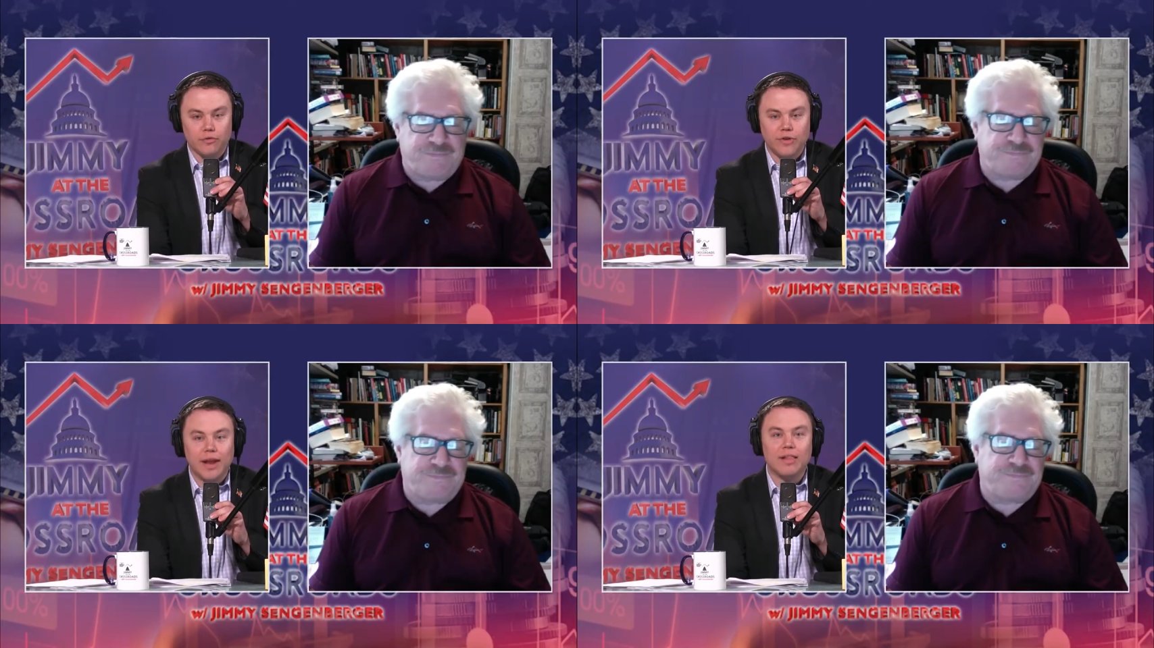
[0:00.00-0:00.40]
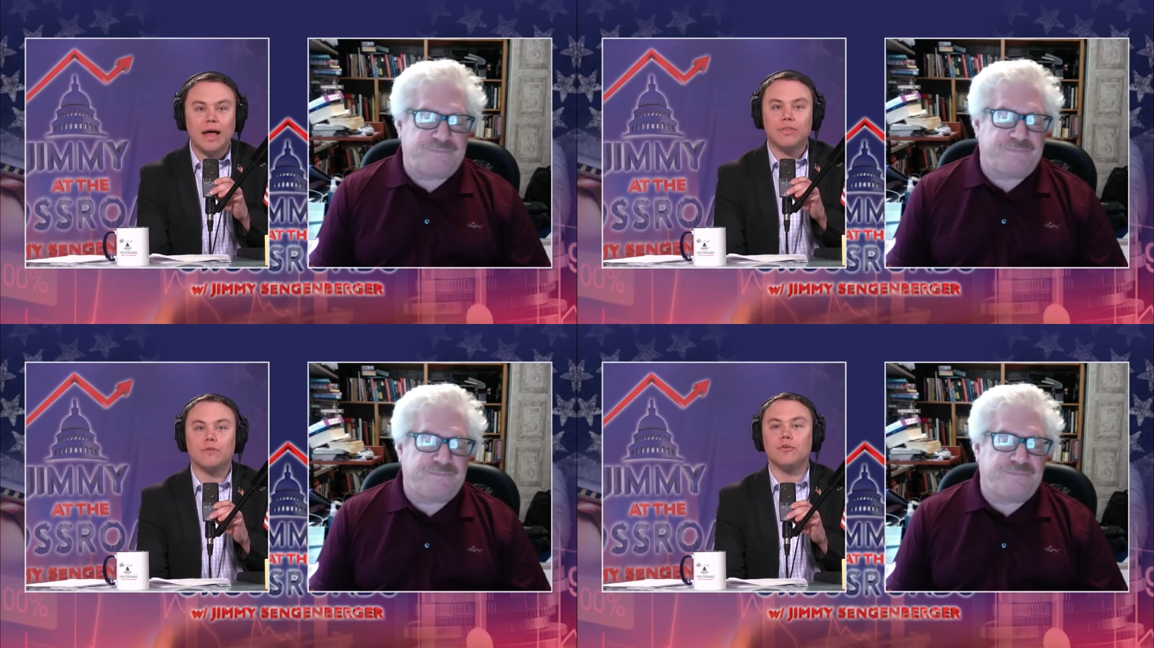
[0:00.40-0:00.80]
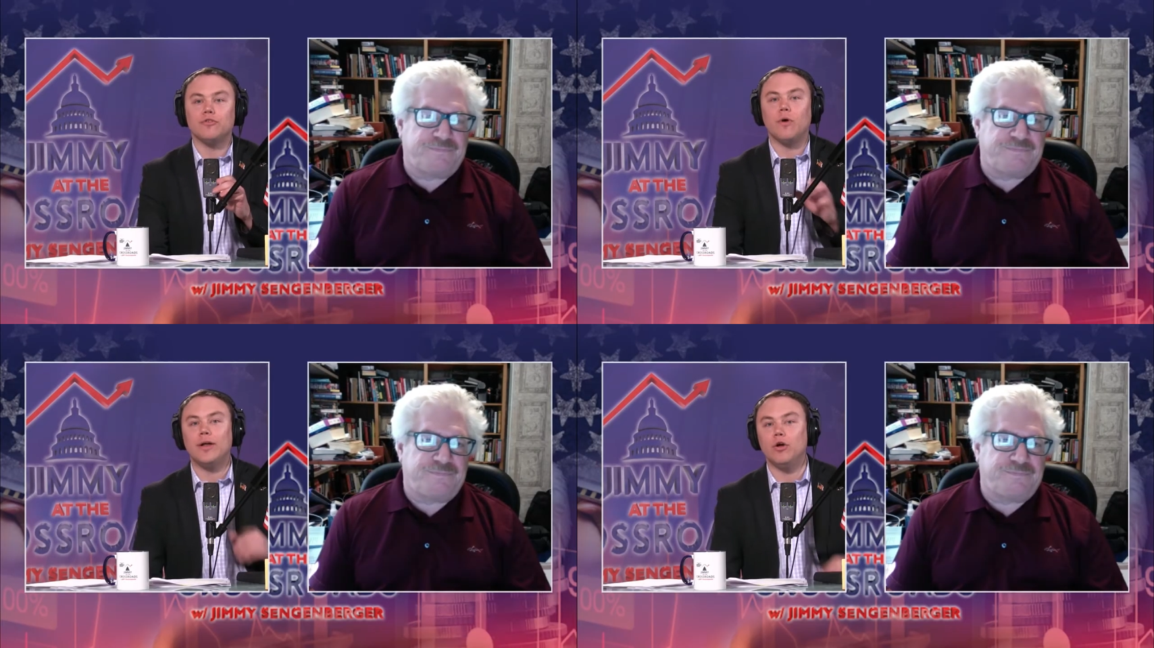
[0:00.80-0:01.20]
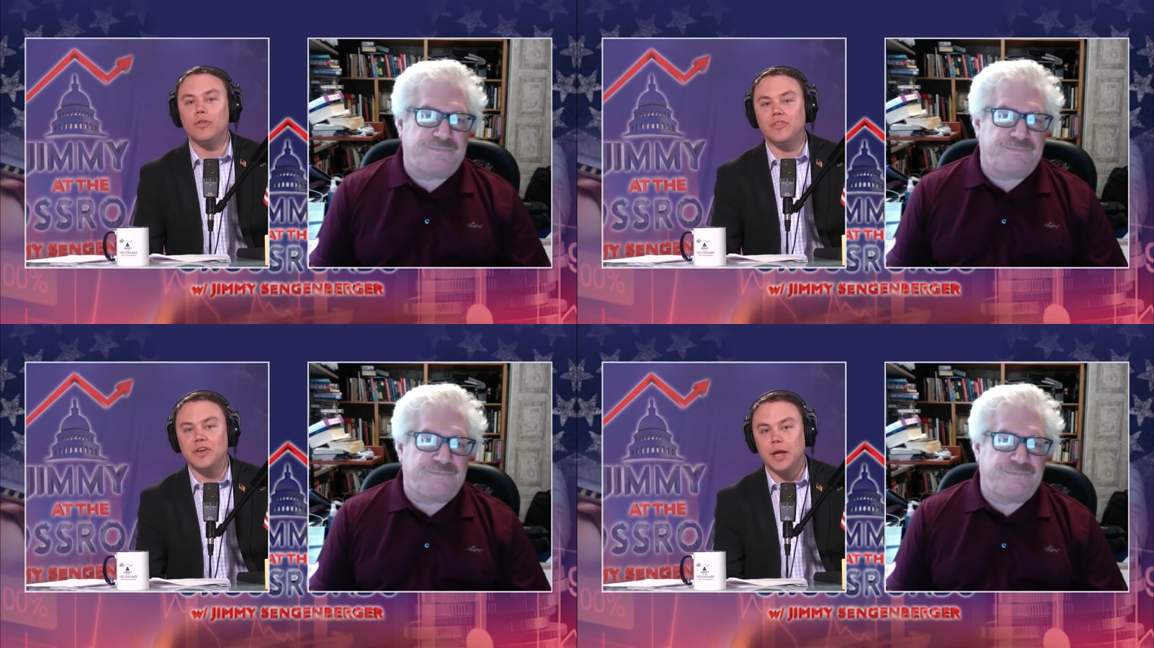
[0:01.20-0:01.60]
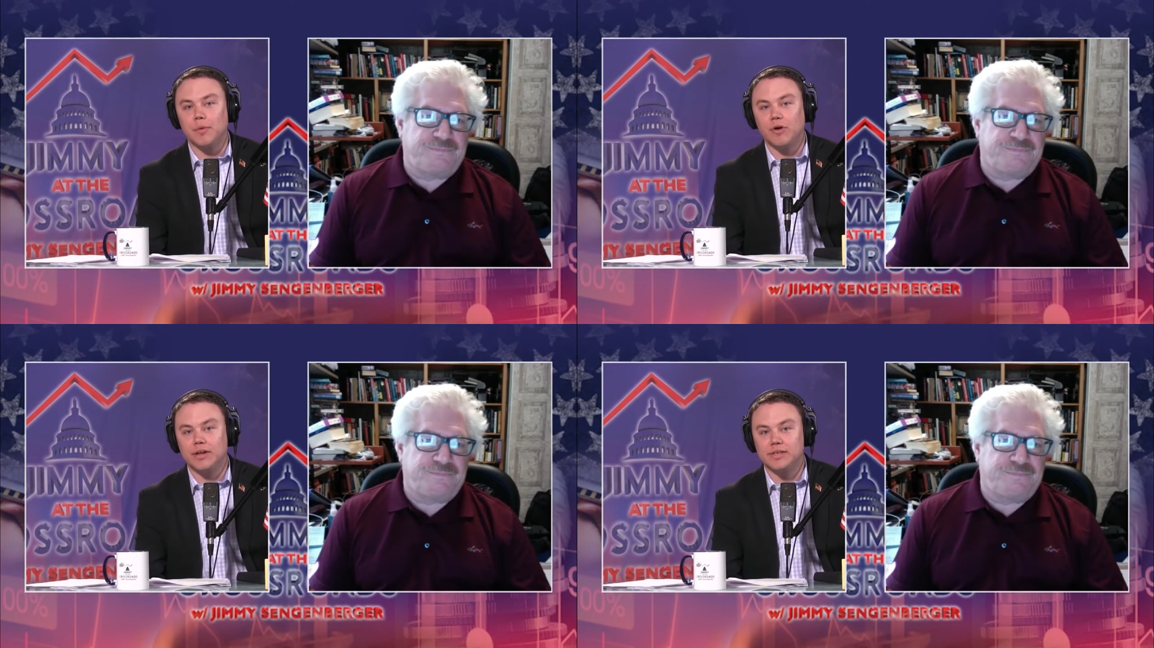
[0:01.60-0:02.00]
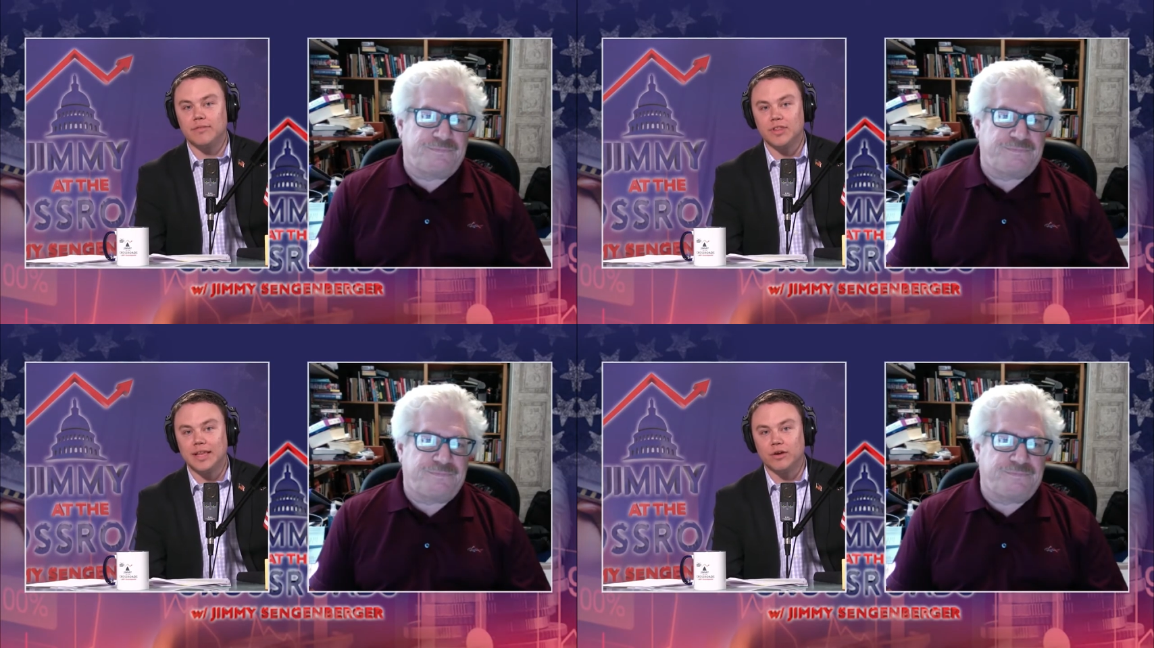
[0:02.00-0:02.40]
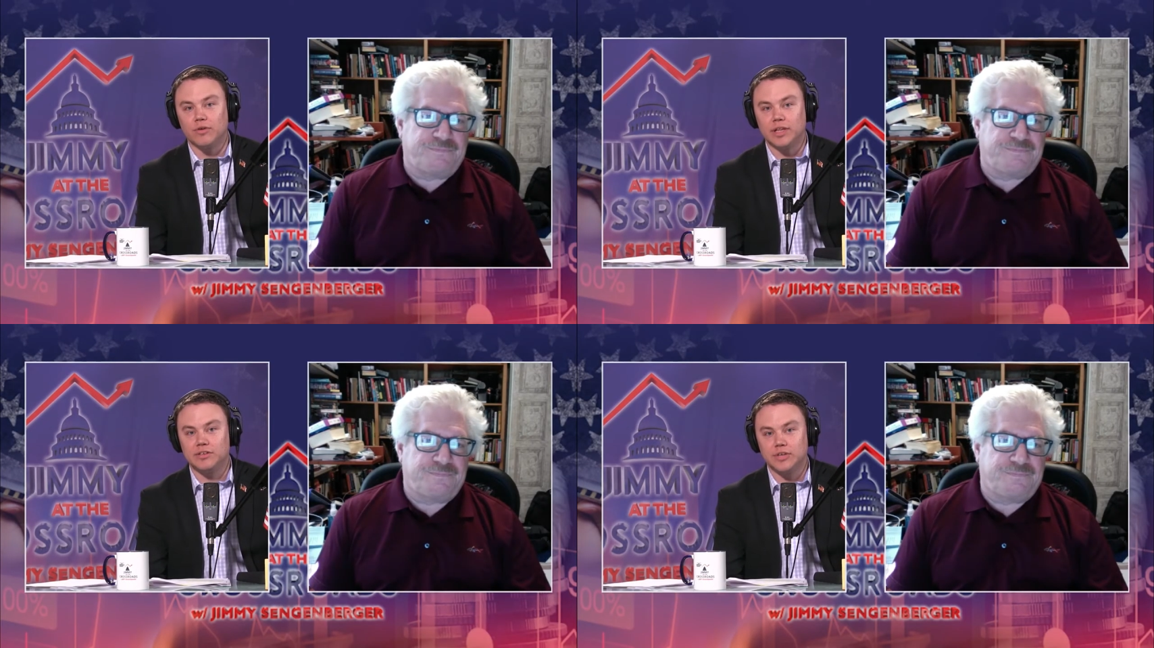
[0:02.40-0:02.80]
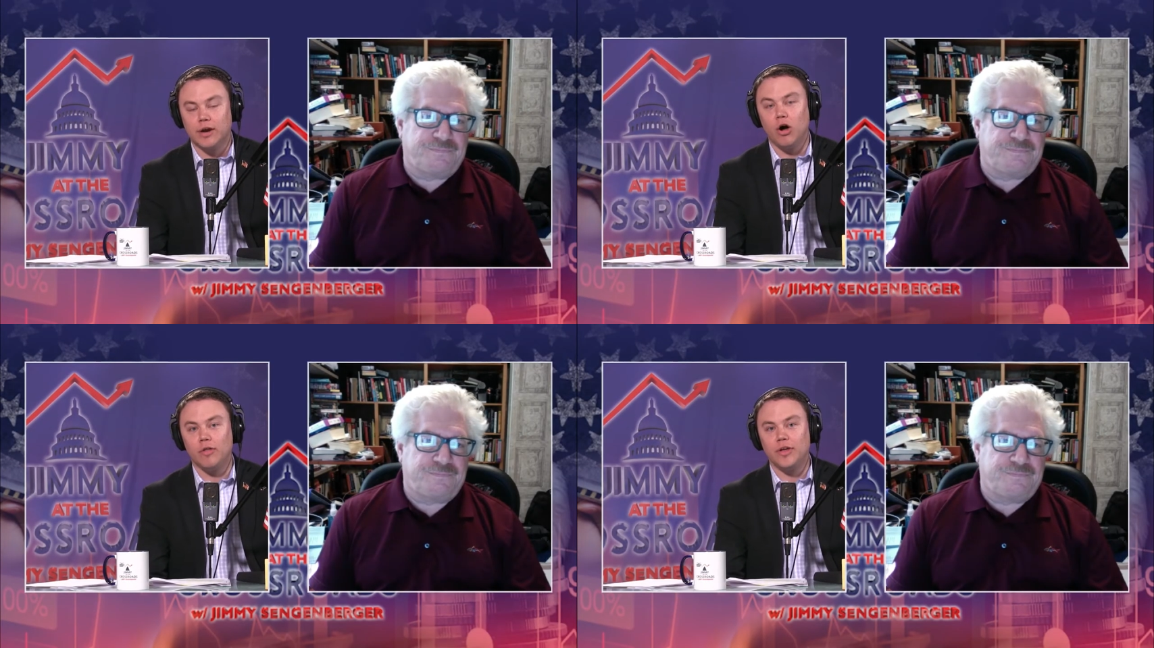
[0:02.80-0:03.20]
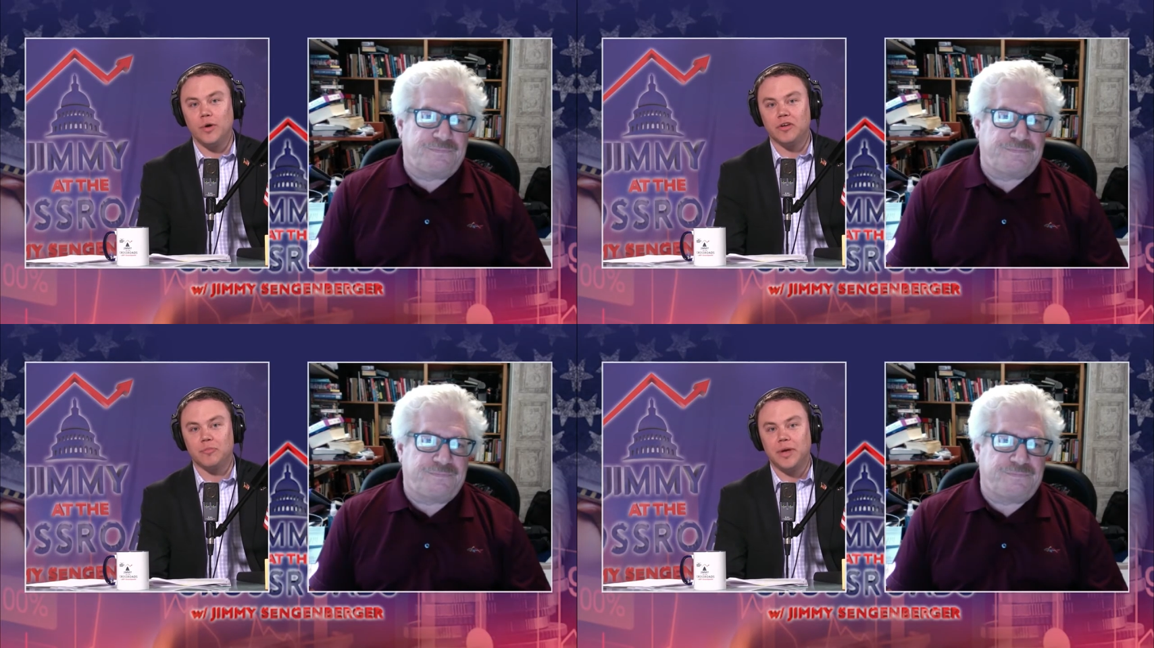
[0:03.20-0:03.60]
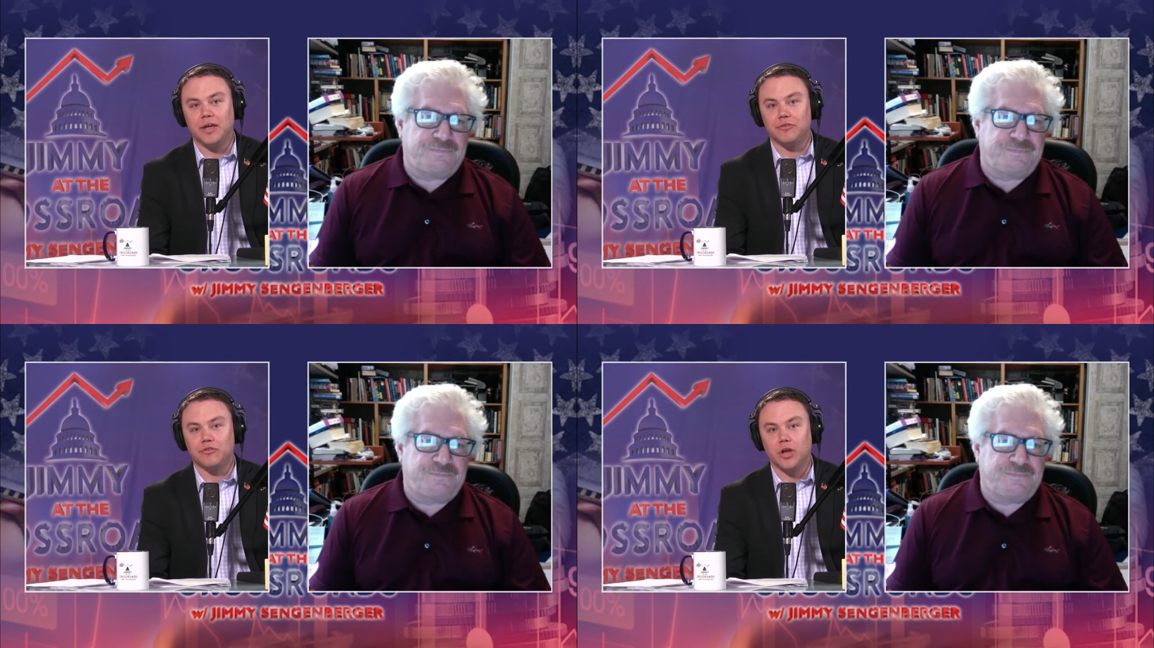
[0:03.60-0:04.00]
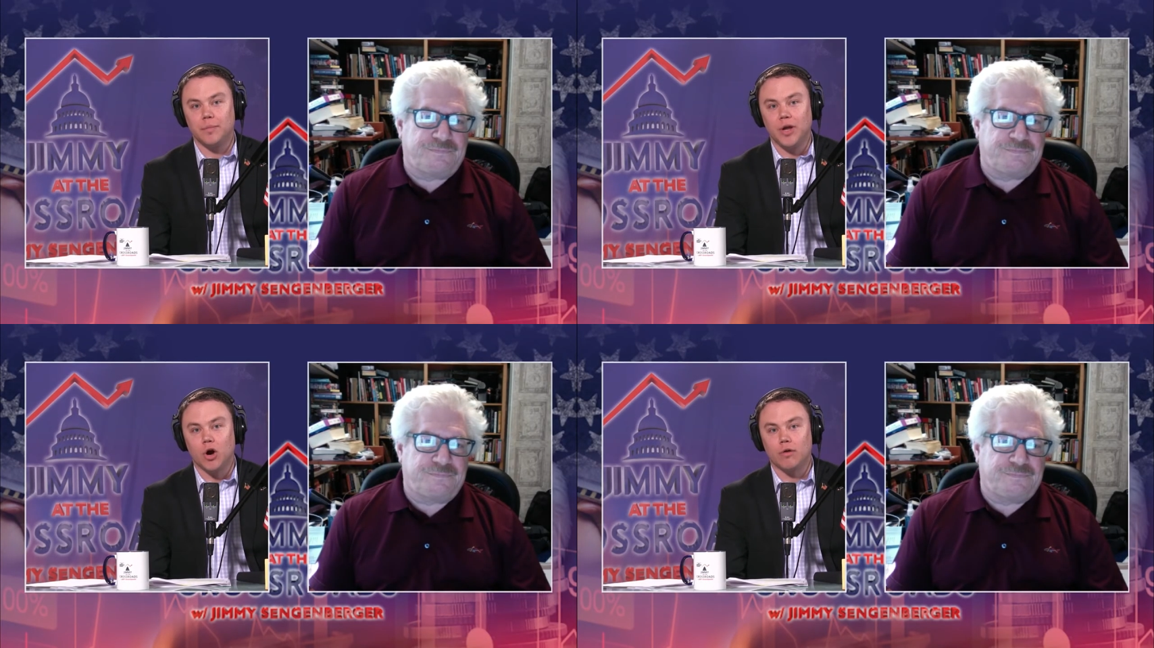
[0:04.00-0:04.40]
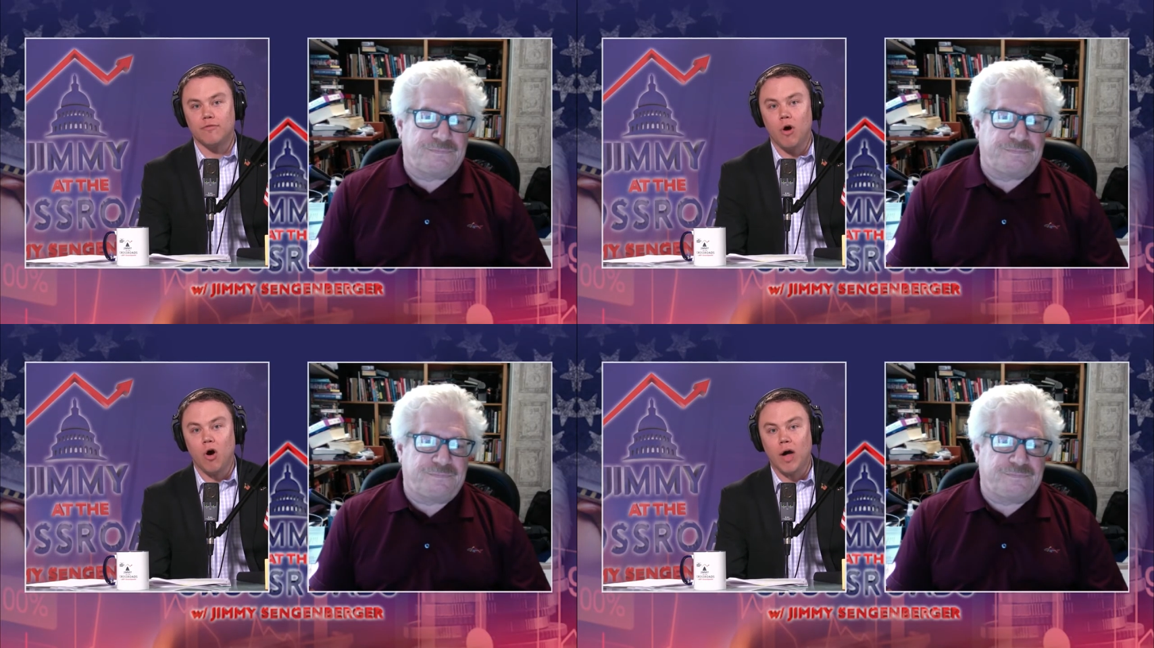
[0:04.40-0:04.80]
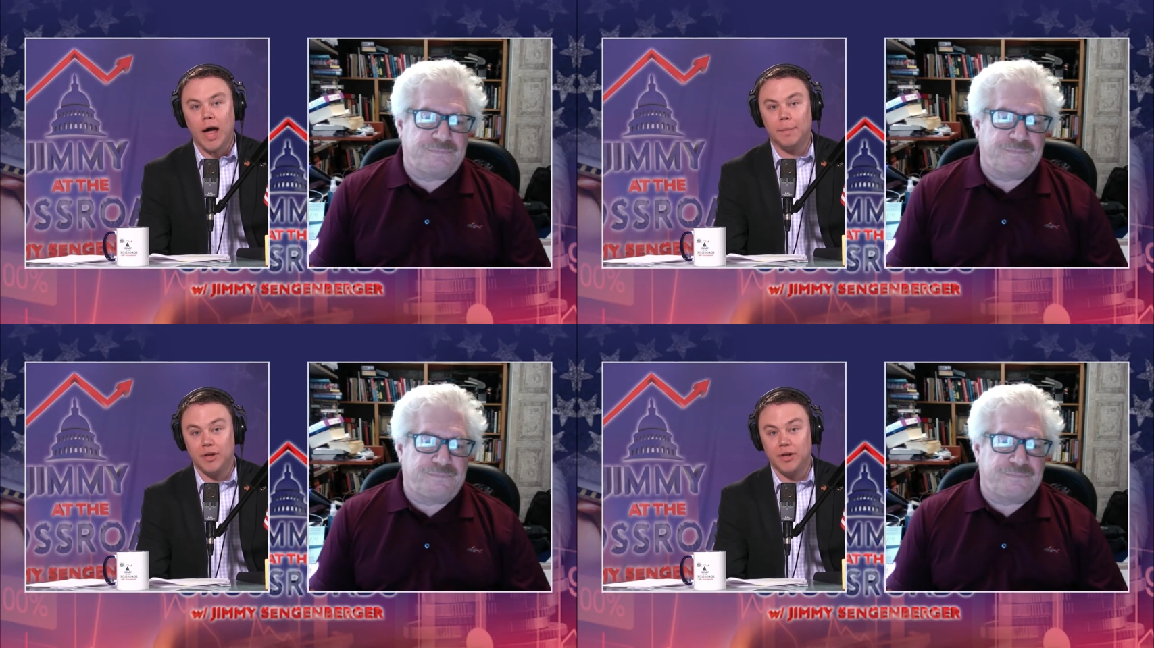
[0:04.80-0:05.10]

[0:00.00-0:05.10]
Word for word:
Speaker 1: said a lot there. First of all, I know that the Democrats haven't literally said, oh, the USPS is going to be our fall guy.